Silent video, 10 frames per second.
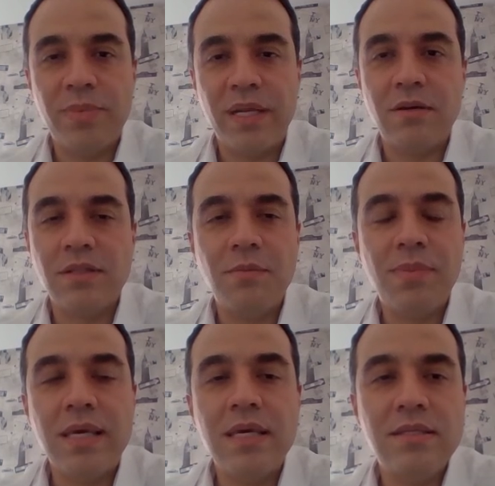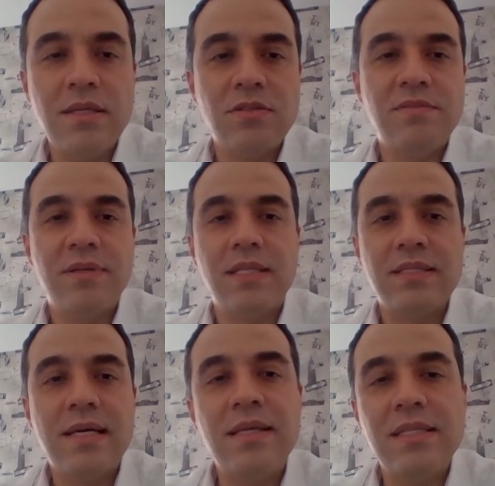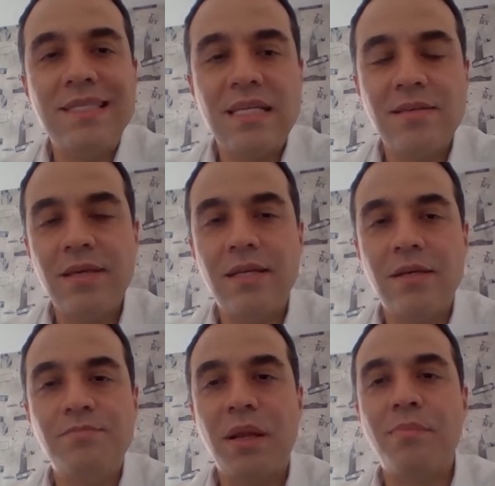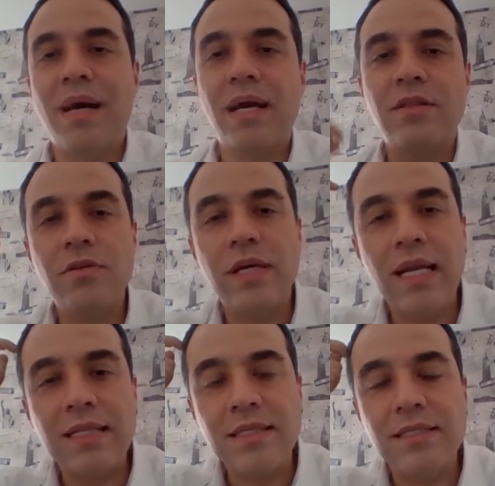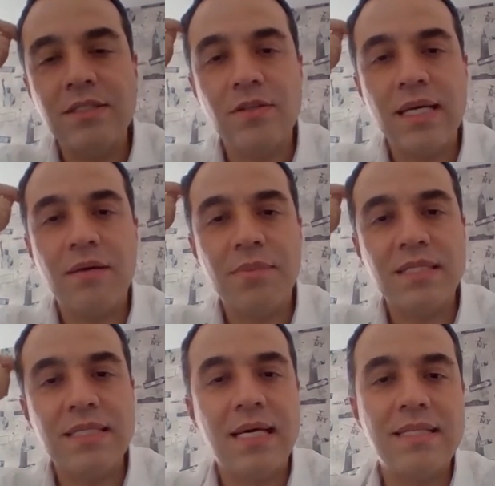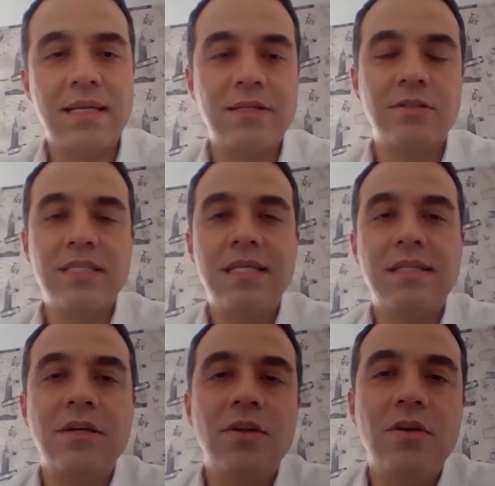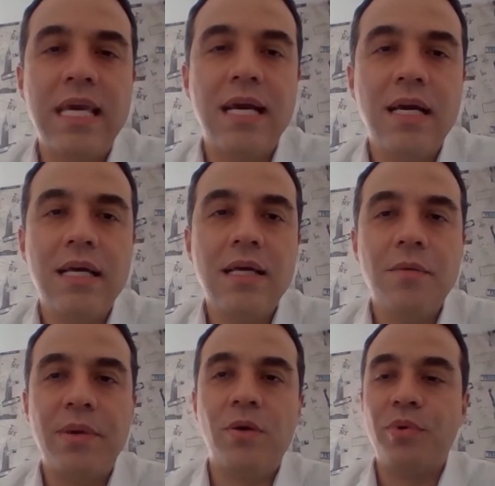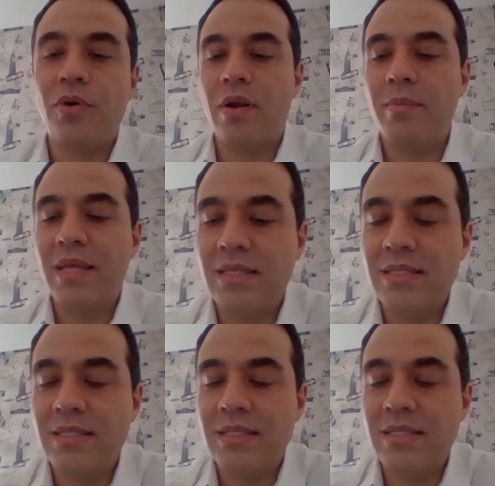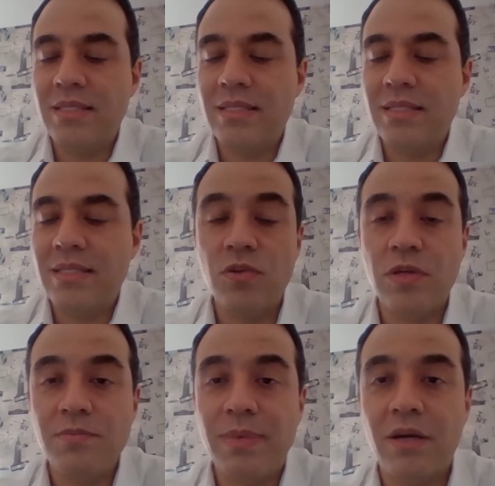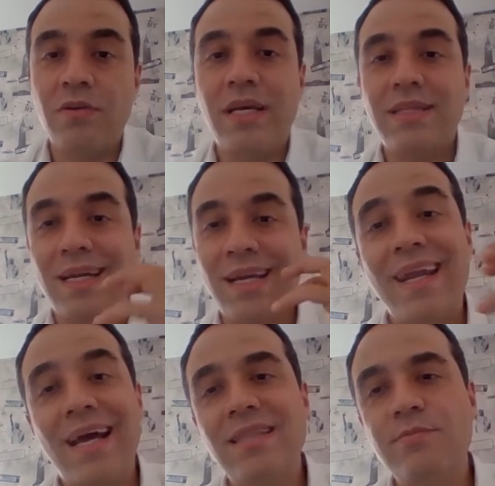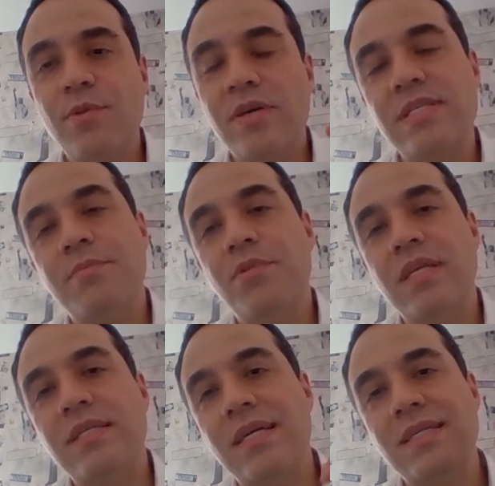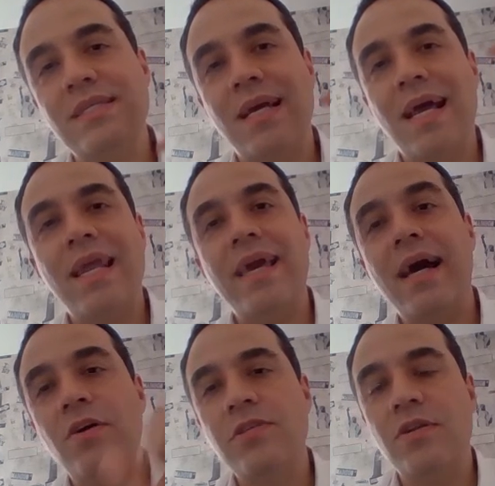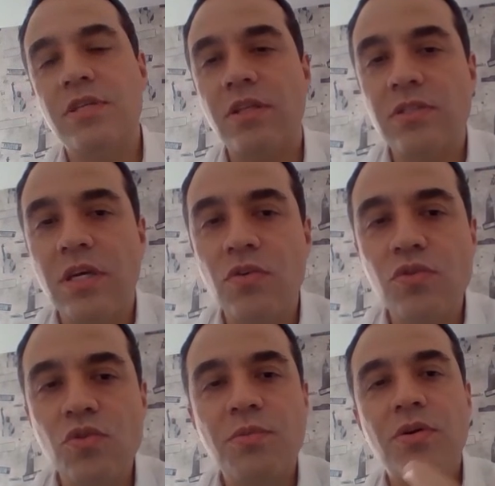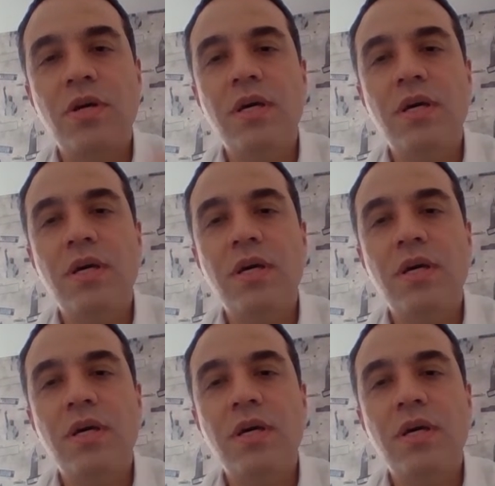The truth of the matter, in addition to the 1,500 MGs that we will have with Conectora project, we have already mapped many other projects.